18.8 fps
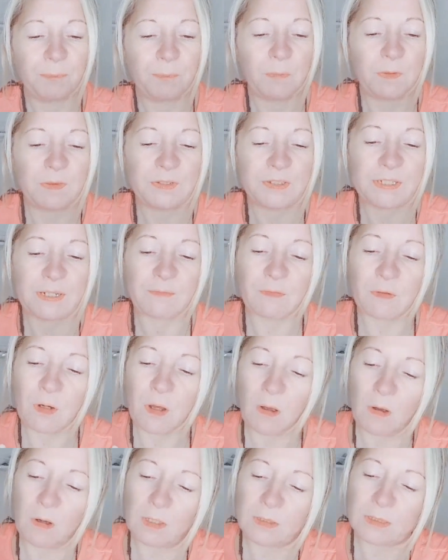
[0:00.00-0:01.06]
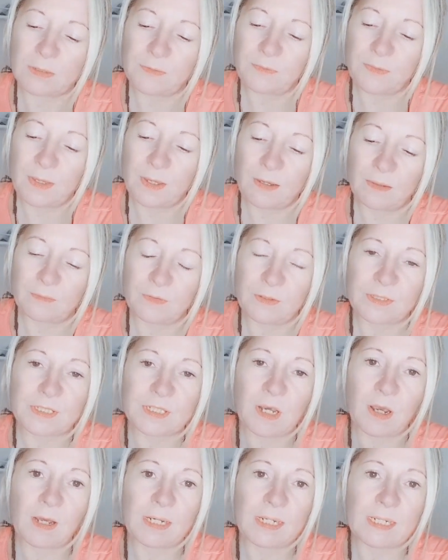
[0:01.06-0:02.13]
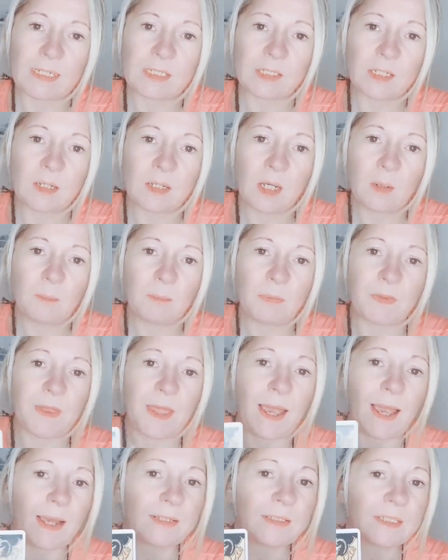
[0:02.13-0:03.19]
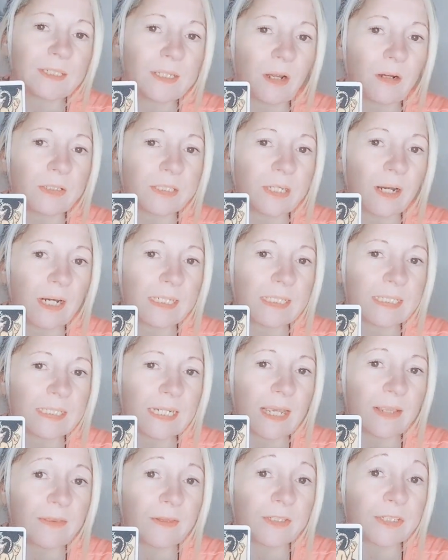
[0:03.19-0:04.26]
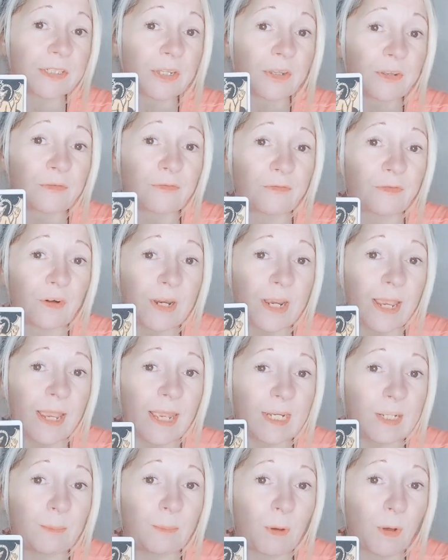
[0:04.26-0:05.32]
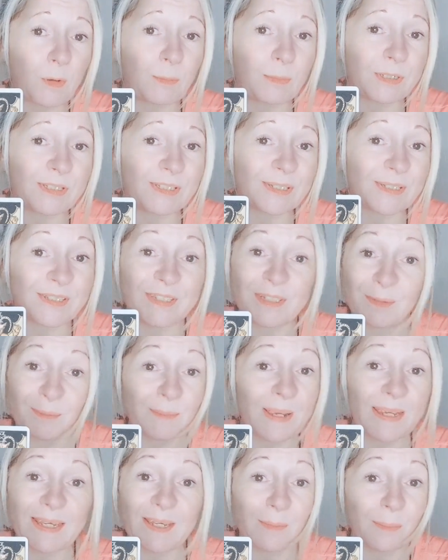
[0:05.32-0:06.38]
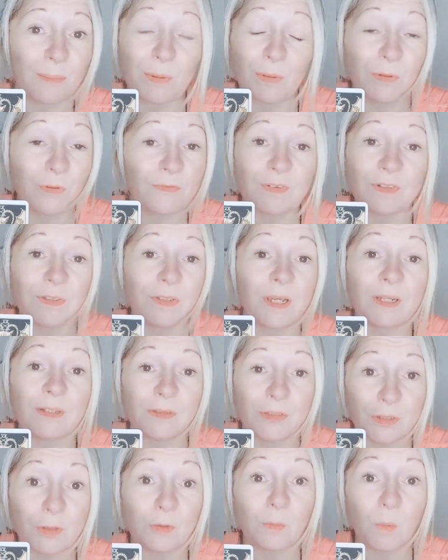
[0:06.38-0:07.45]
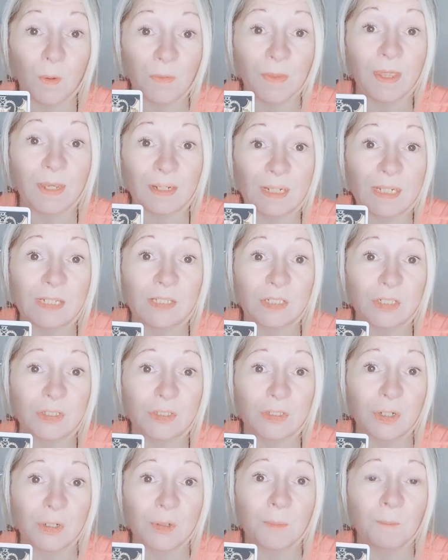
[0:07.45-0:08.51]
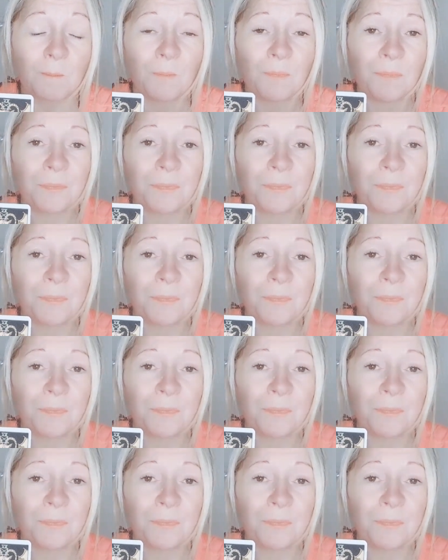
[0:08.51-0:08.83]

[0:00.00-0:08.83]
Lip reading: With the Devil card, they're tied, but the hands aren't tied together. So they're free at any moment to make a move and do what they need to do.